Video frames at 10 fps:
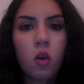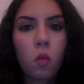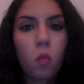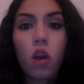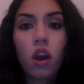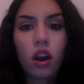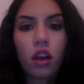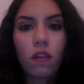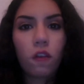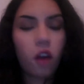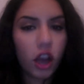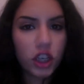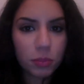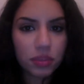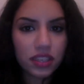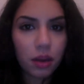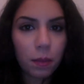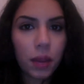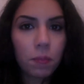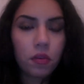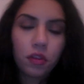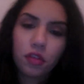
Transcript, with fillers: work for one hundred percent of people in three